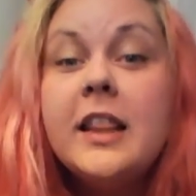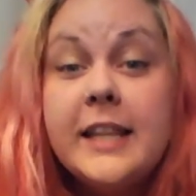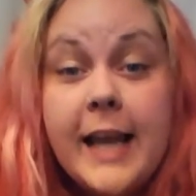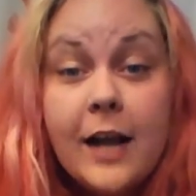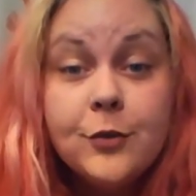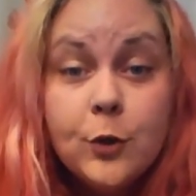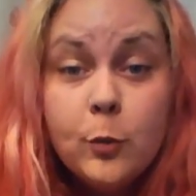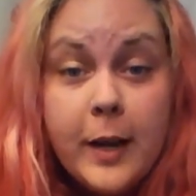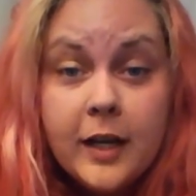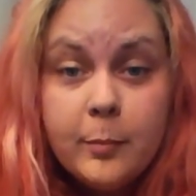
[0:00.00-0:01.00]
theatrical
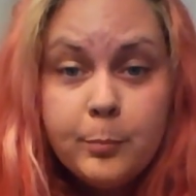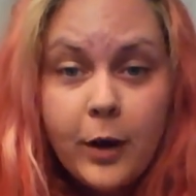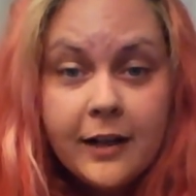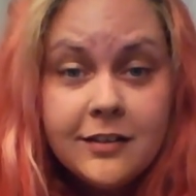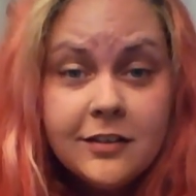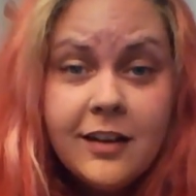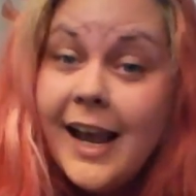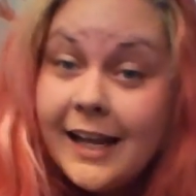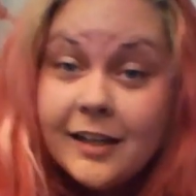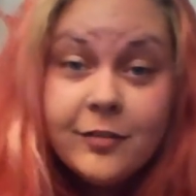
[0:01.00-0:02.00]
makeup brands.
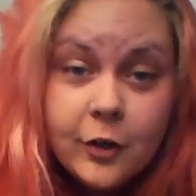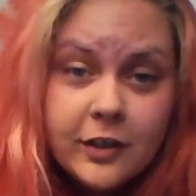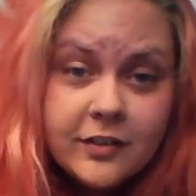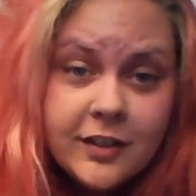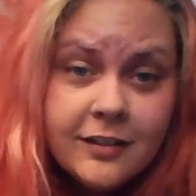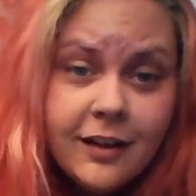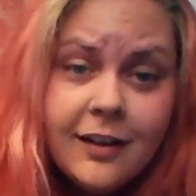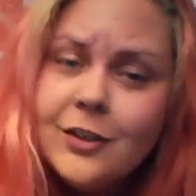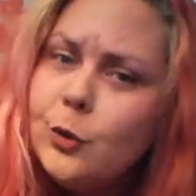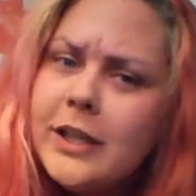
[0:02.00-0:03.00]
And if there isn't,
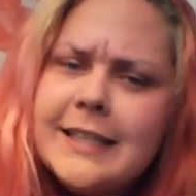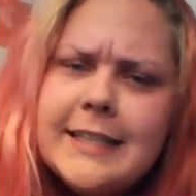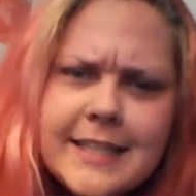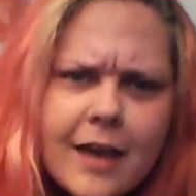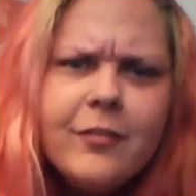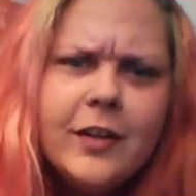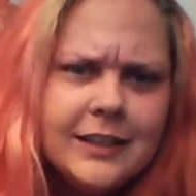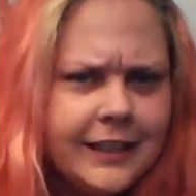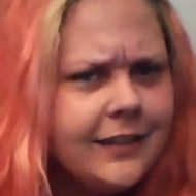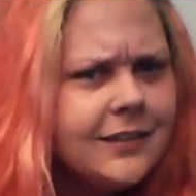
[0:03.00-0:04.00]
you can
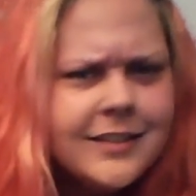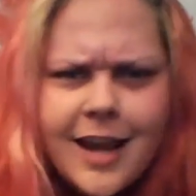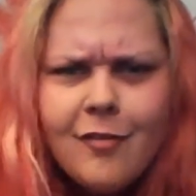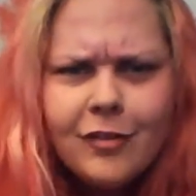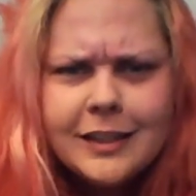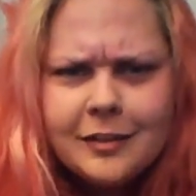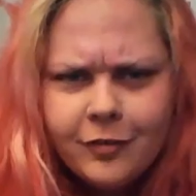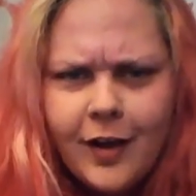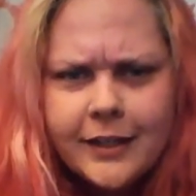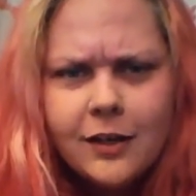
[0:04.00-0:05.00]
definitely
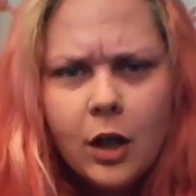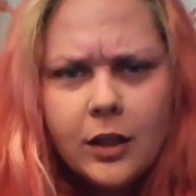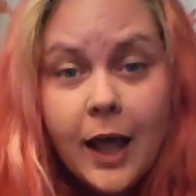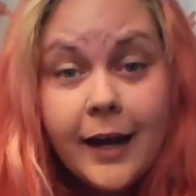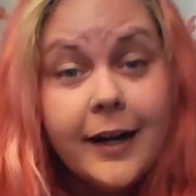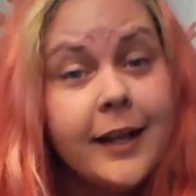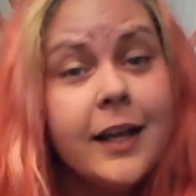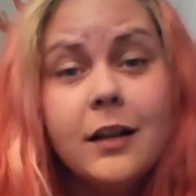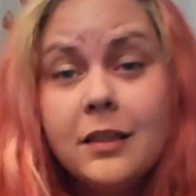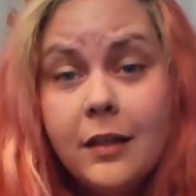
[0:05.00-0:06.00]
find it online. I
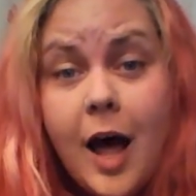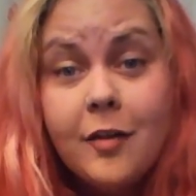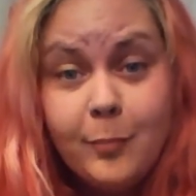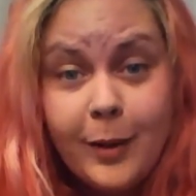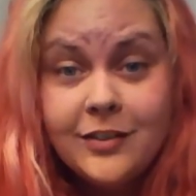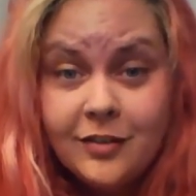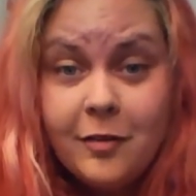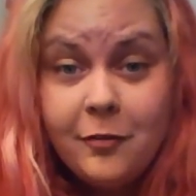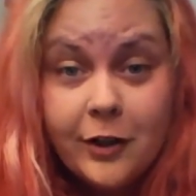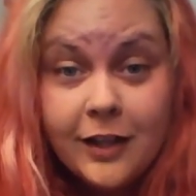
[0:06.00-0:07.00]
get a lot of my
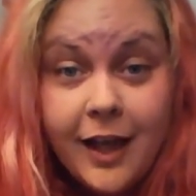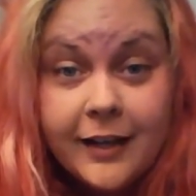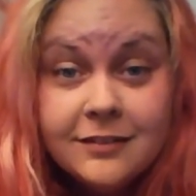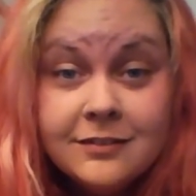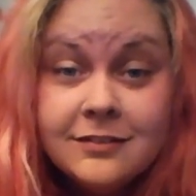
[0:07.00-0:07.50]
stuff online.